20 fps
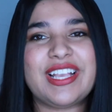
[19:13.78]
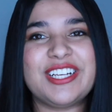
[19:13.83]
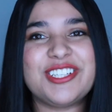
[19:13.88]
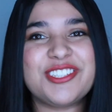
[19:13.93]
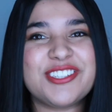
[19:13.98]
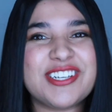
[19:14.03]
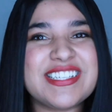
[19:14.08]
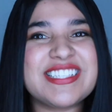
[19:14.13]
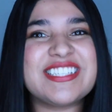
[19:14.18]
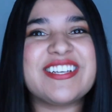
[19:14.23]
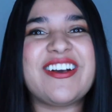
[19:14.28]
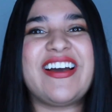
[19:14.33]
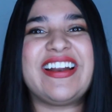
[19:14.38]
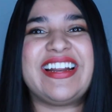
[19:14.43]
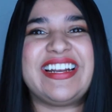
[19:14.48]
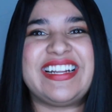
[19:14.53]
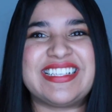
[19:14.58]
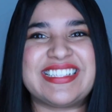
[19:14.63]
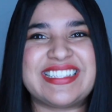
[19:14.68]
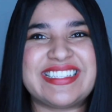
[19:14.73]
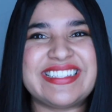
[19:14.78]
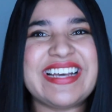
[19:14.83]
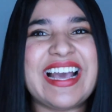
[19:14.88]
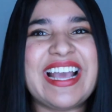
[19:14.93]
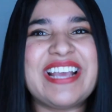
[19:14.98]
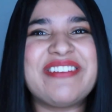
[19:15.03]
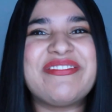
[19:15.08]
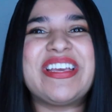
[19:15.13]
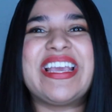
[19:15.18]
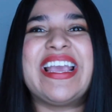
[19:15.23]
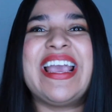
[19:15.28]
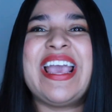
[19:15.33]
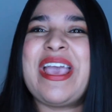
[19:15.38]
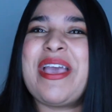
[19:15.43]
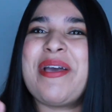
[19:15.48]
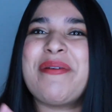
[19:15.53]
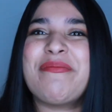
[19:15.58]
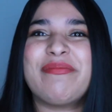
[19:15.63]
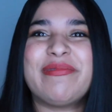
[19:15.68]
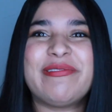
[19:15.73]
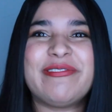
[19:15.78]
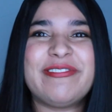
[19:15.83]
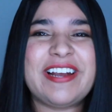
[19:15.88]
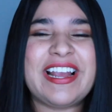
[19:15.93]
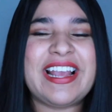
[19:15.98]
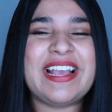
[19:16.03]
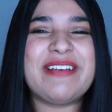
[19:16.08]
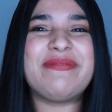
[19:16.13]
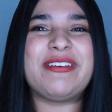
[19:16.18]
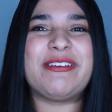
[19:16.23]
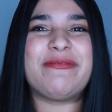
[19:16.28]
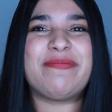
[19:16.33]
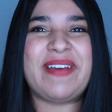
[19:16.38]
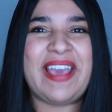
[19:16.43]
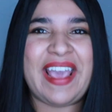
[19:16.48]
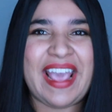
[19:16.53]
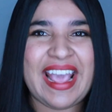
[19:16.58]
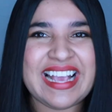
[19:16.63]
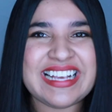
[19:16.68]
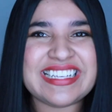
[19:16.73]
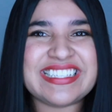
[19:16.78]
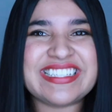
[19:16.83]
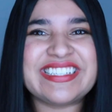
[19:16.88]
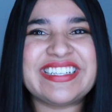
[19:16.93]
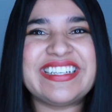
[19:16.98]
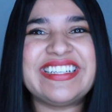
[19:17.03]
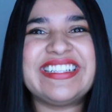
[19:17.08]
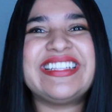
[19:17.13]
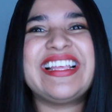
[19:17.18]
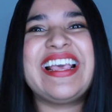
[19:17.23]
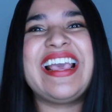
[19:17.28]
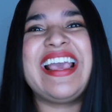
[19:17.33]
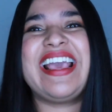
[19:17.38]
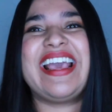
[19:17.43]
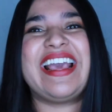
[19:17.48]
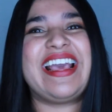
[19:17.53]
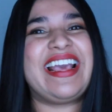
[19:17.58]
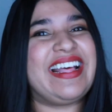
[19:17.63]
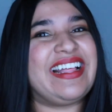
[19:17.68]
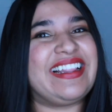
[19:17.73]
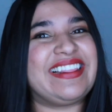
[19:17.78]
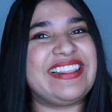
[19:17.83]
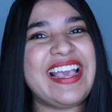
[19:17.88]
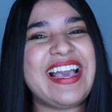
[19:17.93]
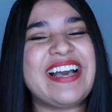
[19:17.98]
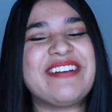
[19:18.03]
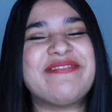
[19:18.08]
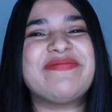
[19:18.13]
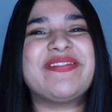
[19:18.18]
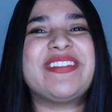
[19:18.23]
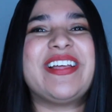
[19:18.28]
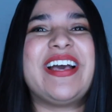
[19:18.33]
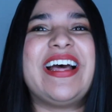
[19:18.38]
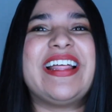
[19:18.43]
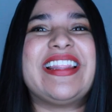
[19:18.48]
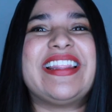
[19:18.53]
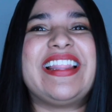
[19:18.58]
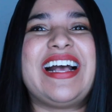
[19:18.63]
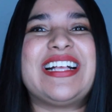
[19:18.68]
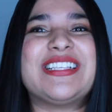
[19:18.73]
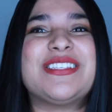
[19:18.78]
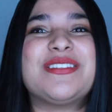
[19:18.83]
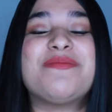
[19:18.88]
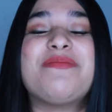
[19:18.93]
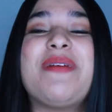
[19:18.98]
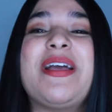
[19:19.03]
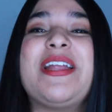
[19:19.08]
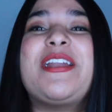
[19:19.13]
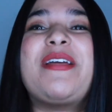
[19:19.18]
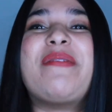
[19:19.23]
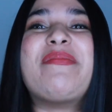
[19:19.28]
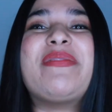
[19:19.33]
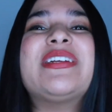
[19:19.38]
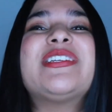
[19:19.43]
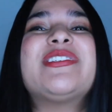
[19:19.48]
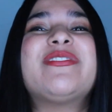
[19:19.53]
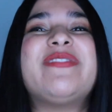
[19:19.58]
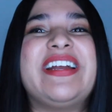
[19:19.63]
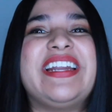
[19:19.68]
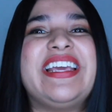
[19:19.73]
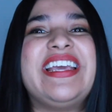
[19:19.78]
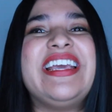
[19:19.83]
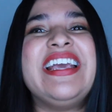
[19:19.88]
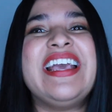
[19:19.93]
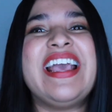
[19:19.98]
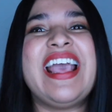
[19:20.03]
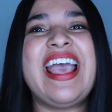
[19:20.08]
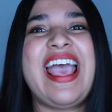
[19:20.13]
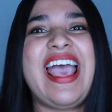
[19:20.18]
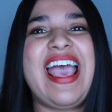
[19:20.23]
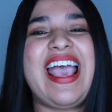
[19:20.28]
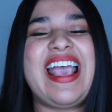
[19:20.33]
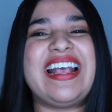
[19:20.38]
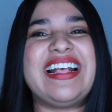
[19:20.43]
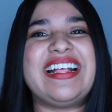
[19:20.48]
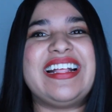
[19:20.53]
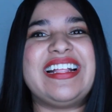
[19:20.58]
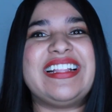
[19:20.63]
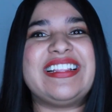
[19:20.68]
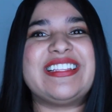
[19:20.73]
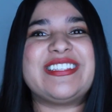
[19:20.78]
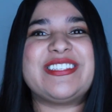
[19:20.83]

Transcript: trust God and his timing, pray, be patient, and yeah, that's my number 20. And